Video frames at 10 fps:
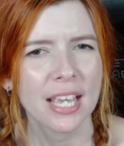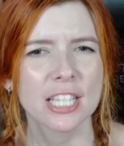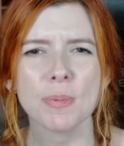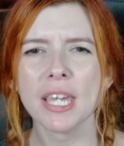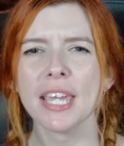
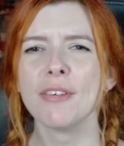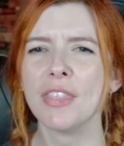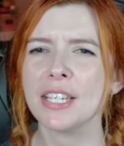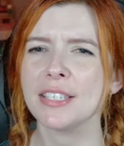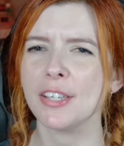Speaking of
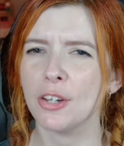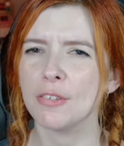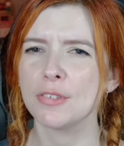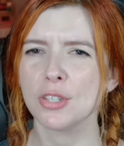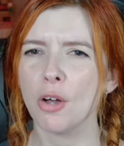things that could
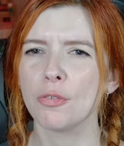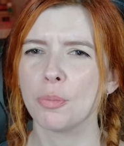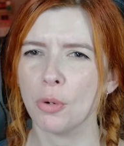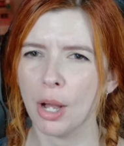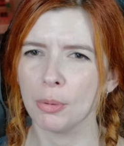have solved
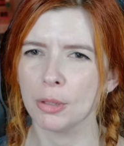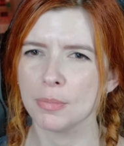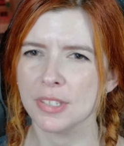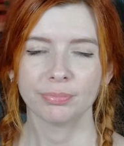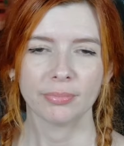
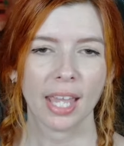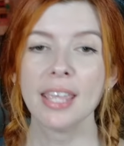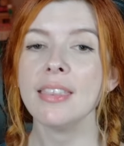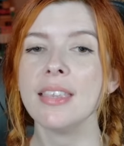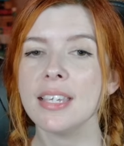problems,
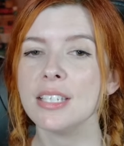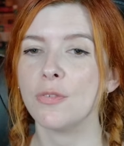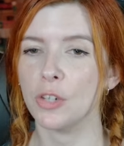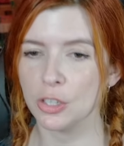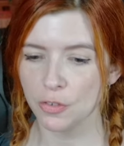in these
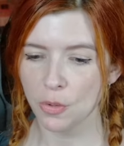first few